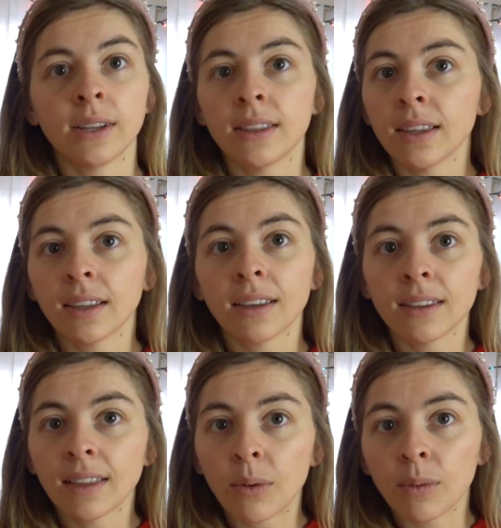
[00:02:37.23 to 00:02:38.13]
I
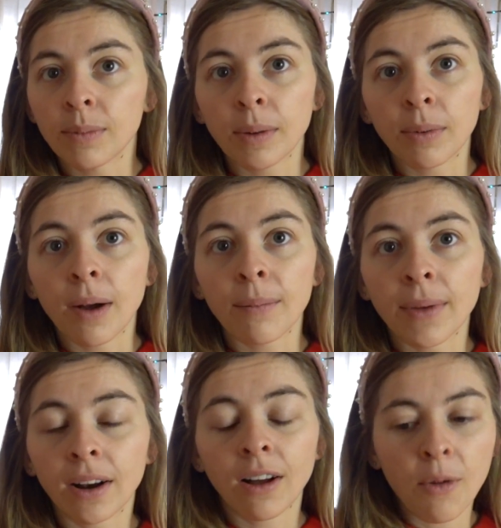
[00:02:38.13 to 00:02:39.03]
think that won't be a problem
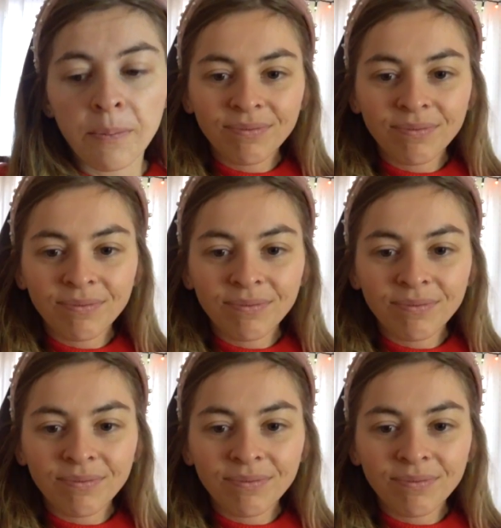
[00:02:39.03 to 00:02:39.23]
at all.